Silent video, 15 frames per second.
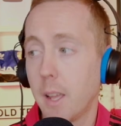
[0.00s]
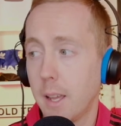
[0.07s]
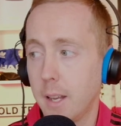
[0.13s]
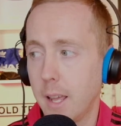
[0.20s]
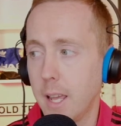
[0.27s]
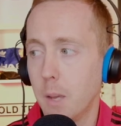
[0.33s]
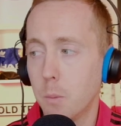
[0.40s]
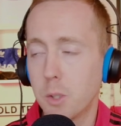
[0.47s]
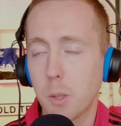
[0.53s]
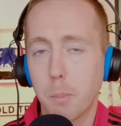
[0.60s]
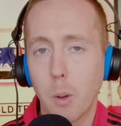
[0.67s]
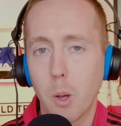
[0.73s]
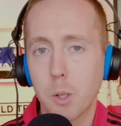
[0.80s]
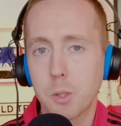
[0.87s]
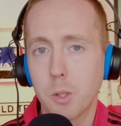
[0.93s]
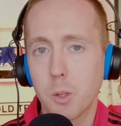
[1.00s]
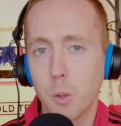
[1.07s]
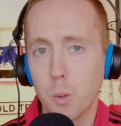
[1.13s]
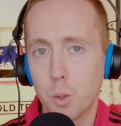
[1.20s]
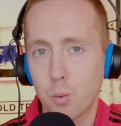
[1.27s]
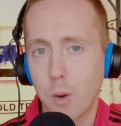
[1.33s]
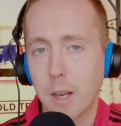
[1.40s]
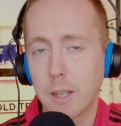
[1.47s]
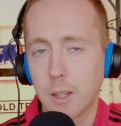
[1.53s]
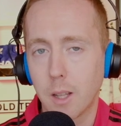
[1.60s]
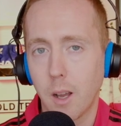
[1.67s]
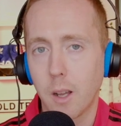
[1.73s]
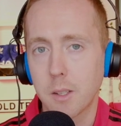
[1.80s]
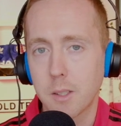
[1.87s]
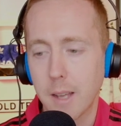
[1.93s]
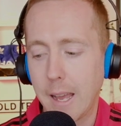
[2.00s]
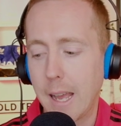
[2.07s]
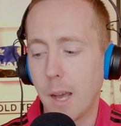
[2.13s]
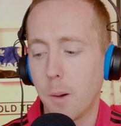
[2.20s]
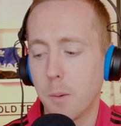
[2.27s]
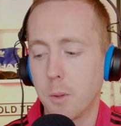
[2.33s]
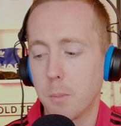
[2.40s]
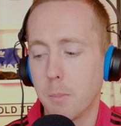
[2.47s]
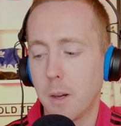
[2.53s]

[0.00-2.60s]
And he was the person who dragged us out of the